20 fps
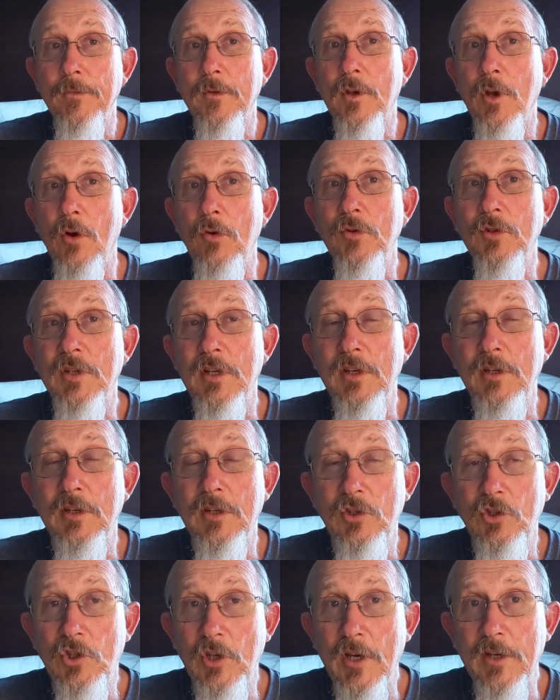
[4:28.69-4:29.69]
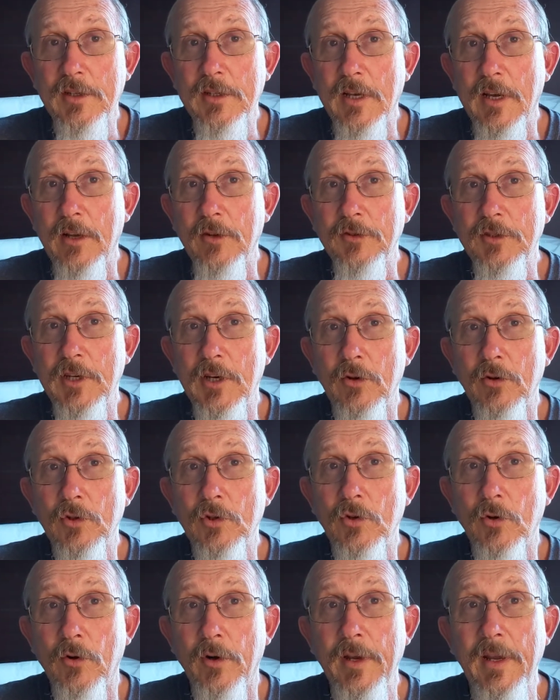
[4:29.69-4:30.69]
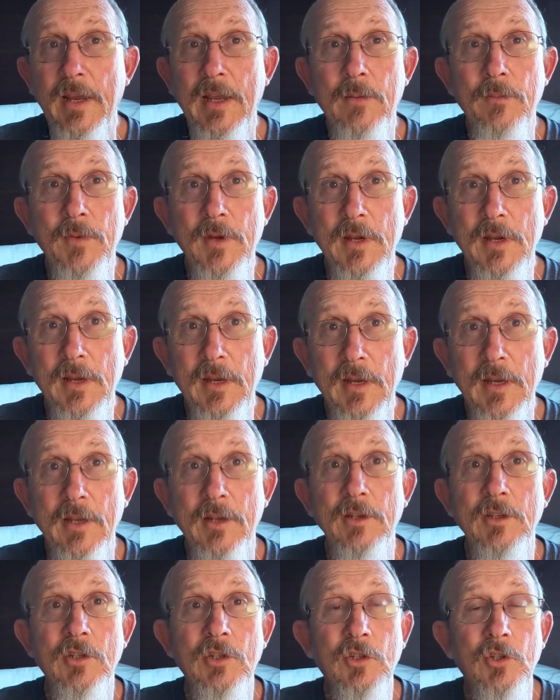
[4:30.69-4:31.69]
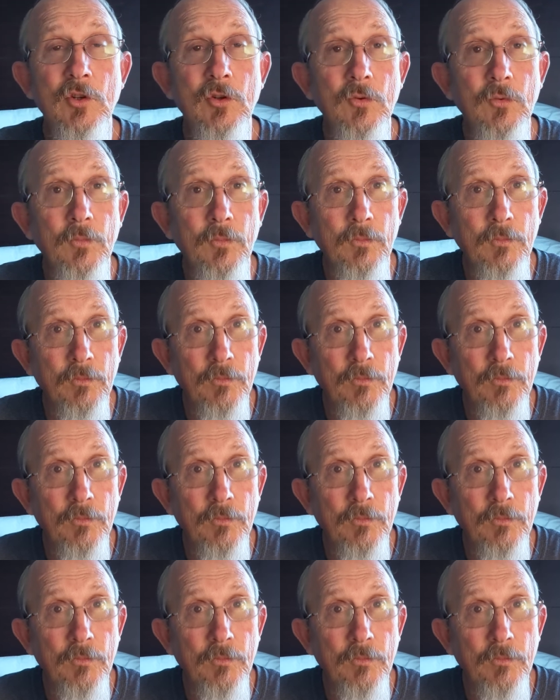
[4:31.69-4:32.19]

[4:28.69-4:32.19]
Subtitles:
goes into Gentile territory and begins to